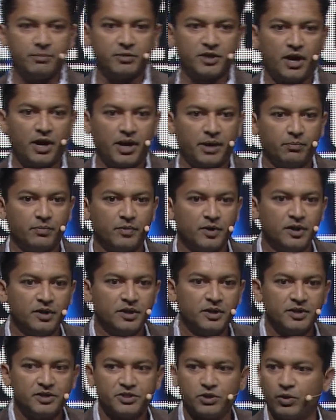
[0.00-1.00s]
time.
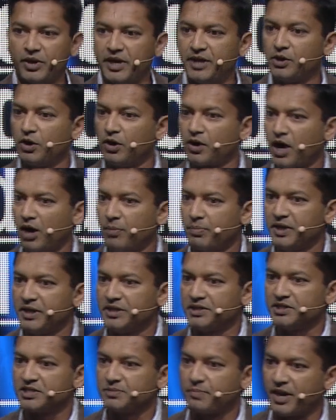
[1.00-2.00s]
So in your
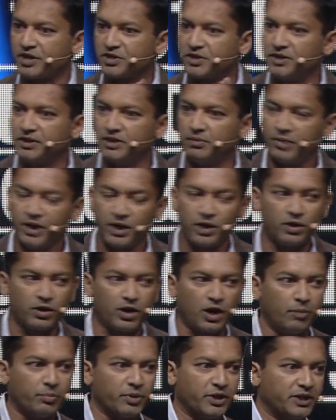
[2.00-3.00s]
companies, especially the bigger
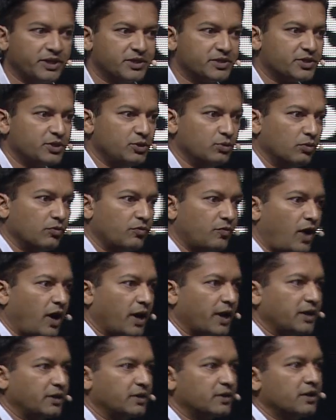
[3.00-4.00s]
companies, you'll
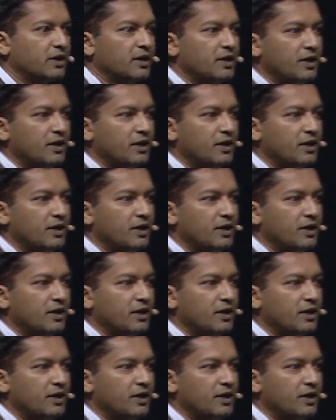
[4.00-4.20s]
find